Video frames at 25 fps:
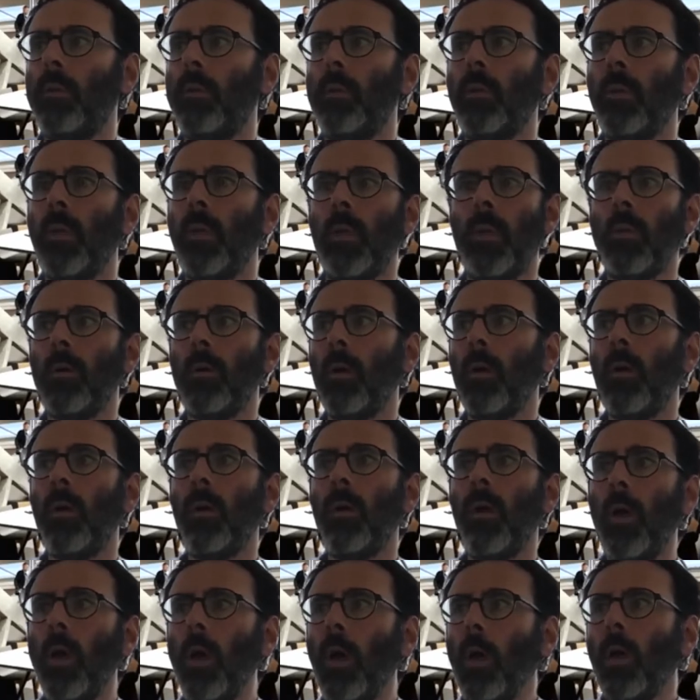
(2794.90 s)
didn't
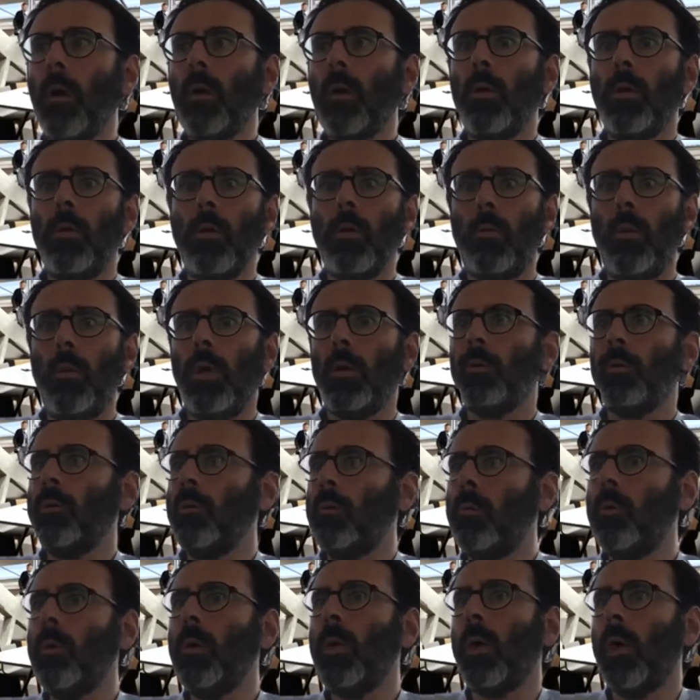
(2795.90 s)
know, you know, where to
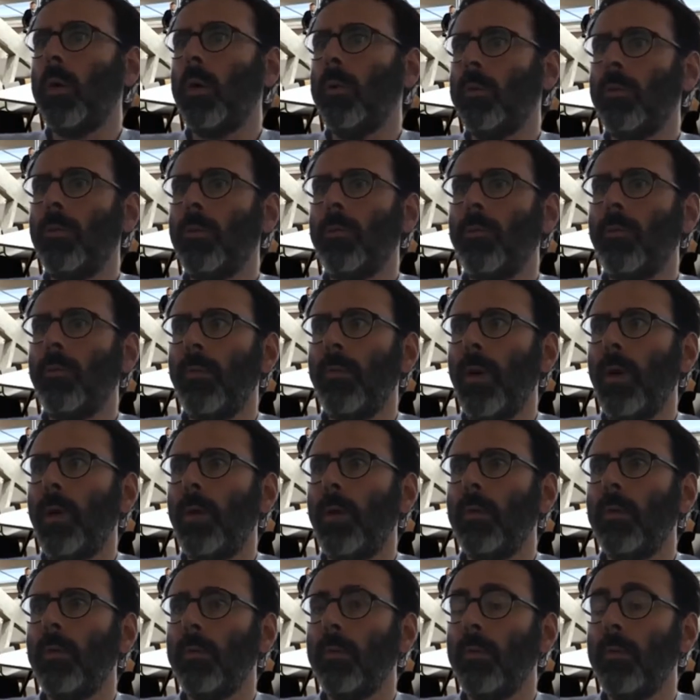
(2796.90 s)
look at to
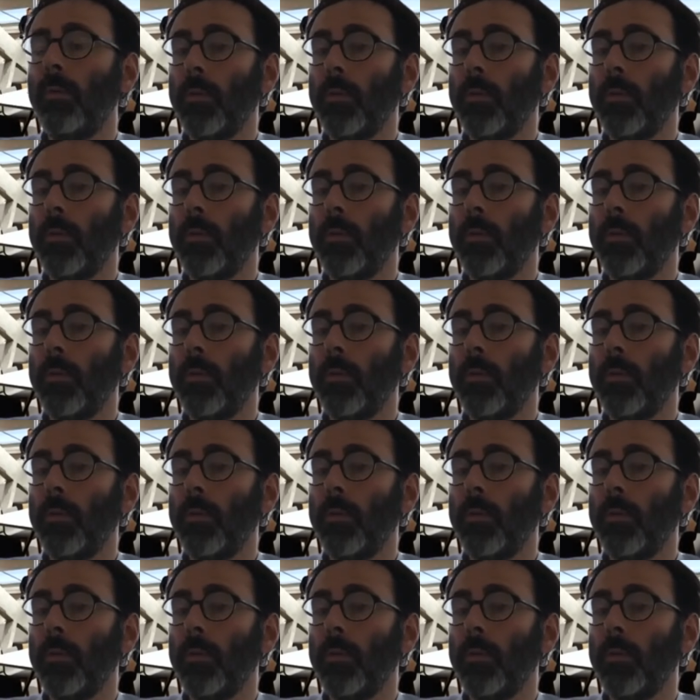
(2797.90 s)
find.